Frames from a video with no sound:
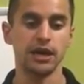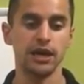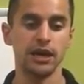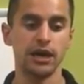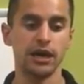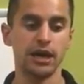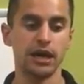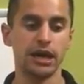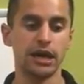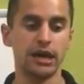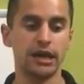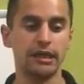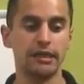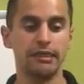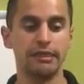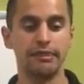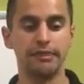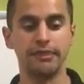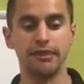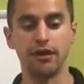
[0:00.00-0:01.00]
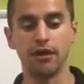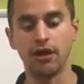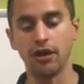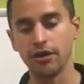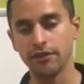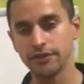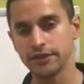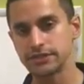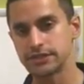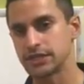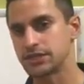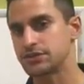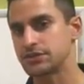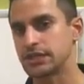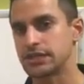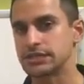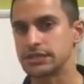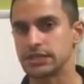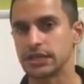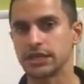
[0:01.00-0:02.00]
all these
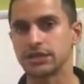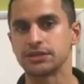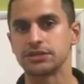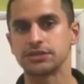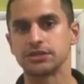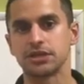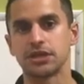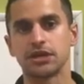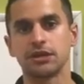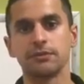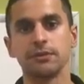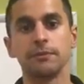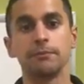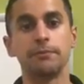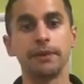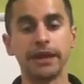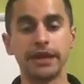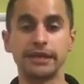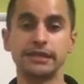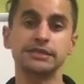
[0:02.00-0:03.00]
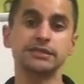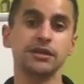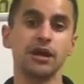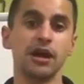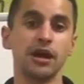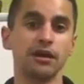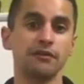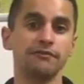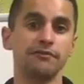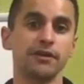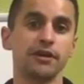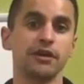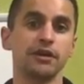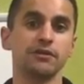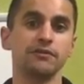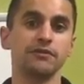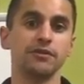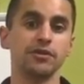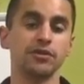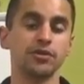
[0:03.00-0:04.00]
exercise selections are going to be based off
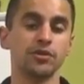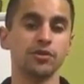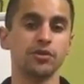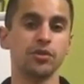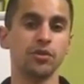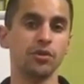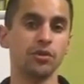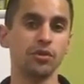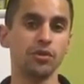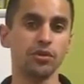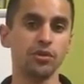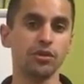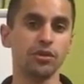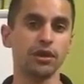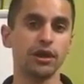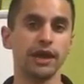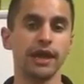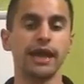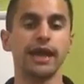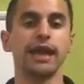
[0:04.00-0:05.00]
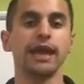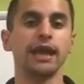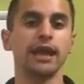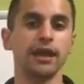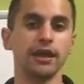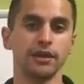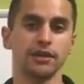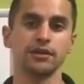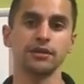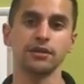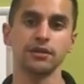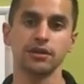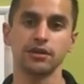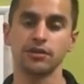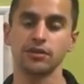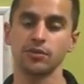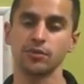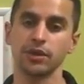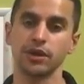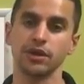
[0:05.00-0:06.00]
of your goal and
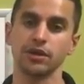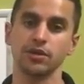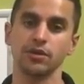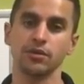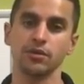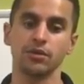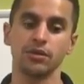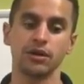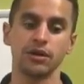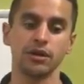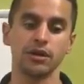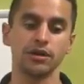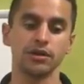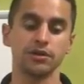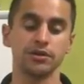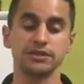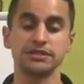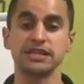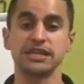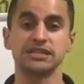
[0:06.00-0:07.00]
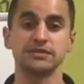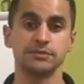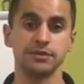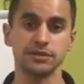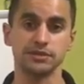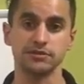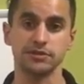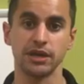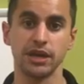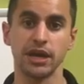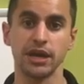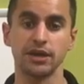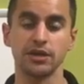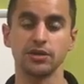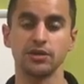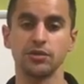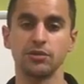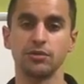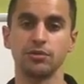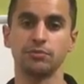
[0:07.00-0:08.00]
the way your assessments, right? How
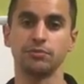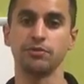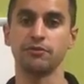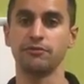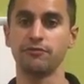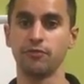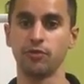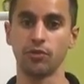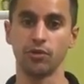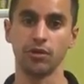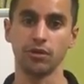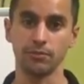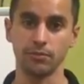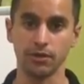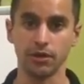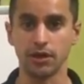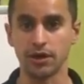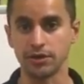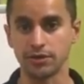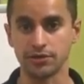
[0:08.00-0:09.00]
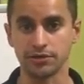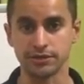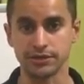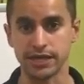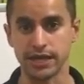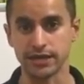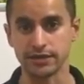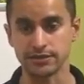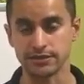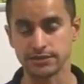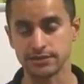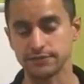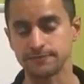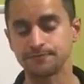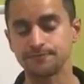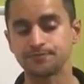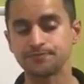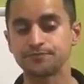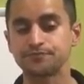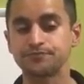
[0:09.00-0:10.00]
you perform on your tests.